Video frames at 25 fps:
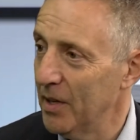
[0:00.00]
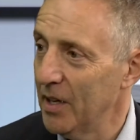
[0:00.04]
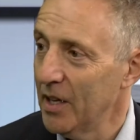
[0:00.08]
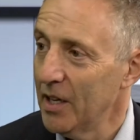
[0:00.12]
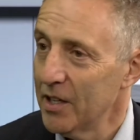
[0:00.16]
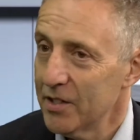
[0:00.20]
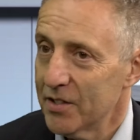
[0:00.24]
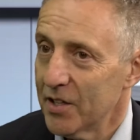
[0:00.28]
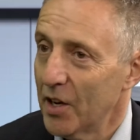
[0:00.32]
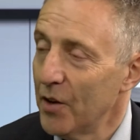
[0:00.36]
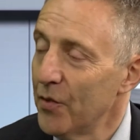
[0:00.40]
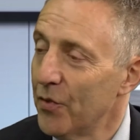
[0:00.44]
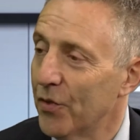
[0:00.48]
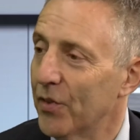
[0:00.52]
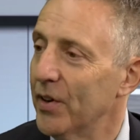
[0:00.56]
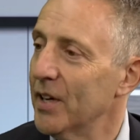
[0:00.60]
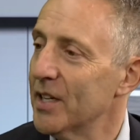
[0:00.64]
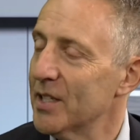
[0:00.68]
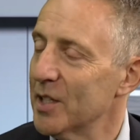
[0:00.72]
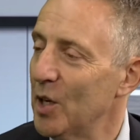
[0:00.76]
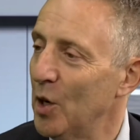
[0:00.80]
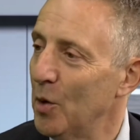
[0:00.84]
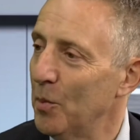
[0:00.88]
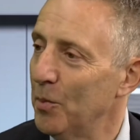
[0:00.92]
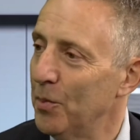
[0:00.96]
So for
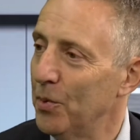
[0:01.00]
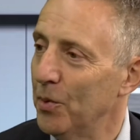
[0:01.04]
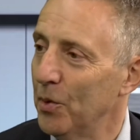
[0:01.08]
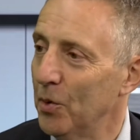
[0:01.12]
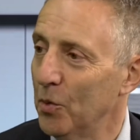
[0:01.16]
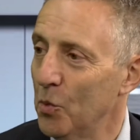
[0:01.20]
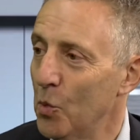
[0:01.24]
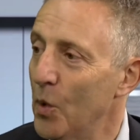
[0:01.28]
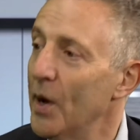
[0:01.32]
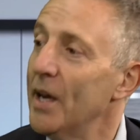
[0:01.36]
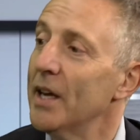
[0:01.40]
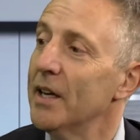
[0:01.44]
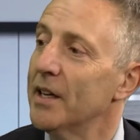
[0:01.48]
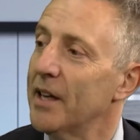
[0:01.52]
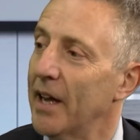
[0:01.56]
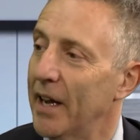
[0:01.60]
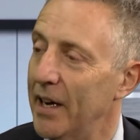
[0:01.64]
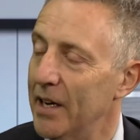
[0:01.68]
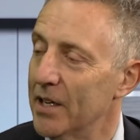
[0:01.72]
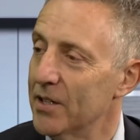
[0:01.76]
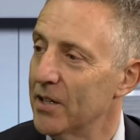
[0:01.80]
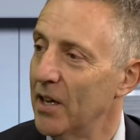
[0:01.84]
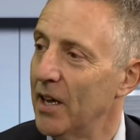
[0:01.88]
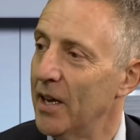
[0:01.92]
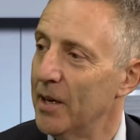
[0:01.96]
example,
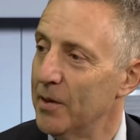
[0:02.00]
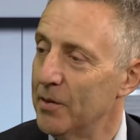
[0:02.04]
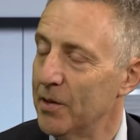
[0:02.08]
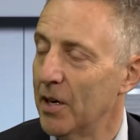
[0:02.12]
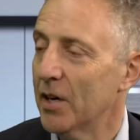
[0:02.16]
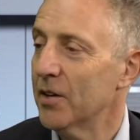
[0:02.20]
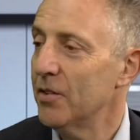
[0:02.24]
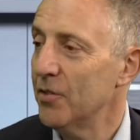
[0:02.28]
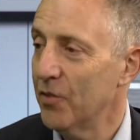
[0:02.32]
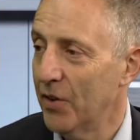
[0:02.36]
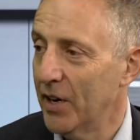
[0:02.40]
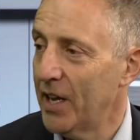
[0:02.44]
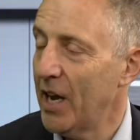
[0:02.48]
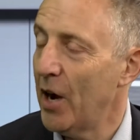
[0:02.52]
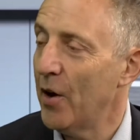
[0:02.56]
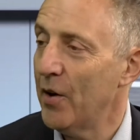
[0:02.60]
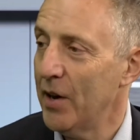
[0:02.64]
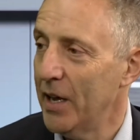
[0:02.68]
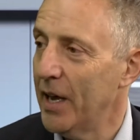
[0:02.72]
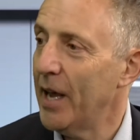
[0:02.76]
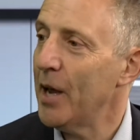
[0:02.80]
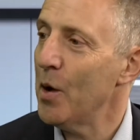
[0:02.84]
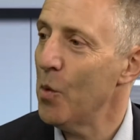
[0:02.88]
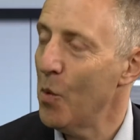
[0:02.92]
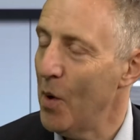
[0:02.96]
weekdays, I generally
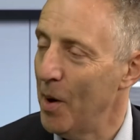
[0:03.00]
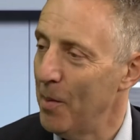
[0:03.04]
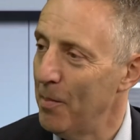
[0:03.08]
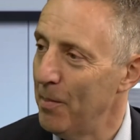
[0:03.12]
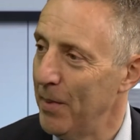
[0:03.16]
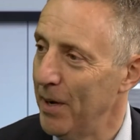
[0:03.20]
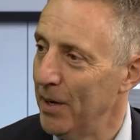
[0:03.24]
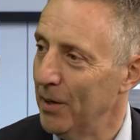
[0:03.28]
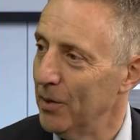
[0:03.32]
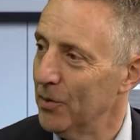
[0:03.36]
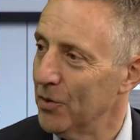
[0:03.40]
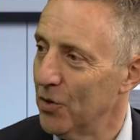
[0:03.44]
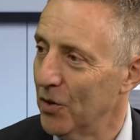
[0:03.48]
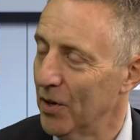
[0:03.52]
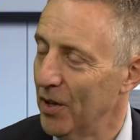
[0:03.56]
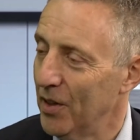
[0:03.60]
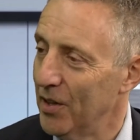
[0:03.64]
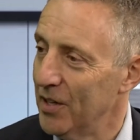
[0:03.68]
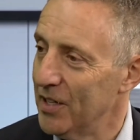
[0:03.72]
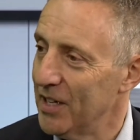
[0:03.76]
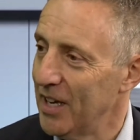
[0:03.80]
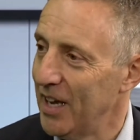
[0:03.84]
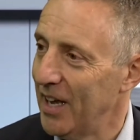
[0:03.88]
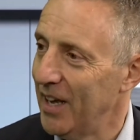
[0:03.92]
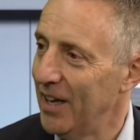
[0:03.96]
only eat one meal during the
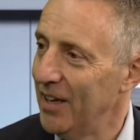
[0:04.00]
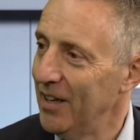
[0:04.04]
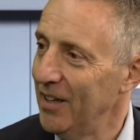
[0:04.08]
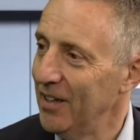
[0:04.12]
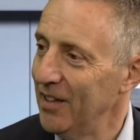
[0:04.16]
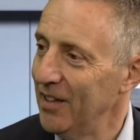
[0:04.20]
day.